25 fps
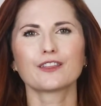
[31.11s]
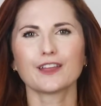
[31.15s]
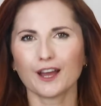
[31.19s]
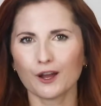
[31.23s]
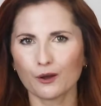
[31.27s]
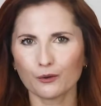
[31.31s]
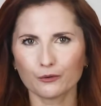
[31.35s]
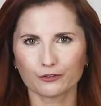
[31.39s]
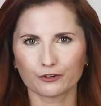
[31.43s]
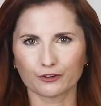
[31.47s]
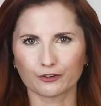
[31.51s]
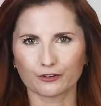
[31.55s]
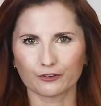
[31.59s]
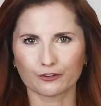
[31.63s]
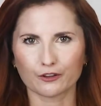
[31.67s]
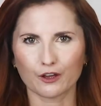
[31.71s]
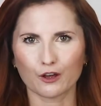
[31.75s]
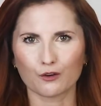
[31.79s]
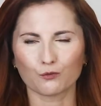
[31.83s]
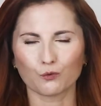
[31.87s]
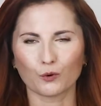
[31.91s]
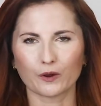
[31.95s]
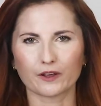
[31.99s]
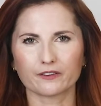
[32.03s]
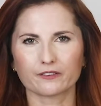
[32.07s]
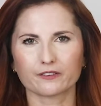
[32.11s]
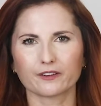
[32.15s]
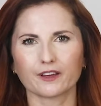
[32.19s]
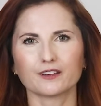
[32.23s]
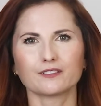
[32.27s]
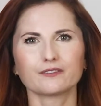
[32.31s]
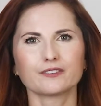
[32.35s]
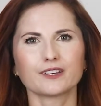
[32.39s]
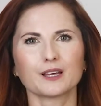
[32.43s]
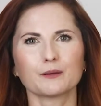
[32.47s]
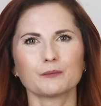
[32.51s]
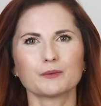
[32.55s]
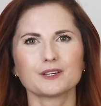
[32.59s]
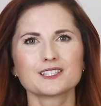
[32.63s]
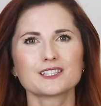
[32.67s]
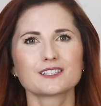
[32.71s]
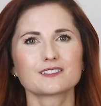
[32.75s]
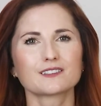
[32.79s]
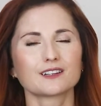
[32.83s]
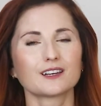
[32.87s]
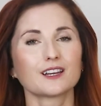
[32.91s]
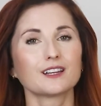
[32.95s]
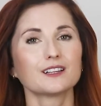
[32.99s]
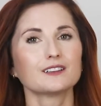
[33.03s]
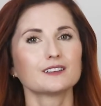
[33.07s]
thousands of Westside families is
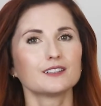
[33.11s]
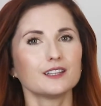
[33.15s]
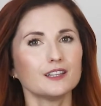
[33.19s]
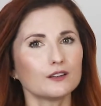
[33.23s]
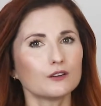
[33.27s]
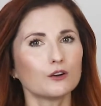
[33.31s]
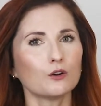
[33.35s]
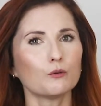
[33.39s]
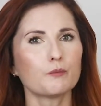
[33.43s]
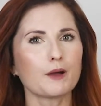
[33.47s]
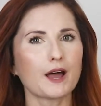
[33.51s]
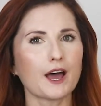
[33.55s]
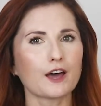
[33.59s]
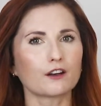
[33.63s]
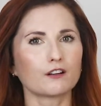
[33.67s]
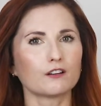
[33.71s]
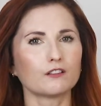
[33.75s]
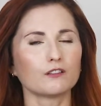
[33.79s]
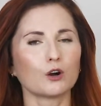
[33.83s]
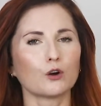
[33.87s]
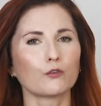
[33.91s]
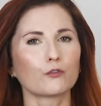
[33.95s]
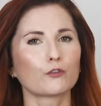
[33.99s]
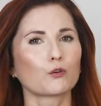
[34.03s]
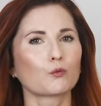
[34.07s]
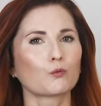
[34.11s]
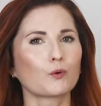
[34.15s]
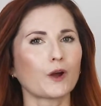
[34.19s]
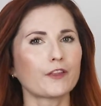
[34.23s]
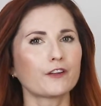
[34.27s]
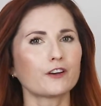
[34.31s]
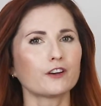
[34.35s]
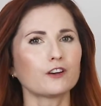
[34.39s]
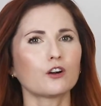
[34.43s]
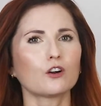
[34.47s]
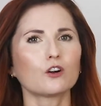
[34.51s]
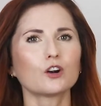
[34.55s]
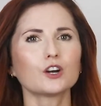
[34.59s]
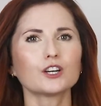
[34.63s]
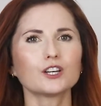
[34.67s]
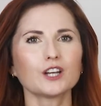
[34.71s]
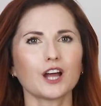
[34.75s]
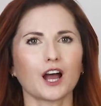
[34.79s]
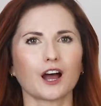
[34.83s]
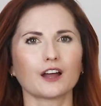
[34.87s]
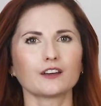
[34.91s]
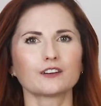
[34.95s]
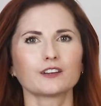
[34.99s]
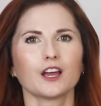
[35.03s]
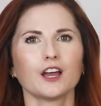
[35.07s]
in a legal battle over whether or
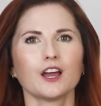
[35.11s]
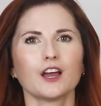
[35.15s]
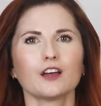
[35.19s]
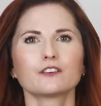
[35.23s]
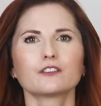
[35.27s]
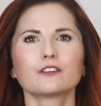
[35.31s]
not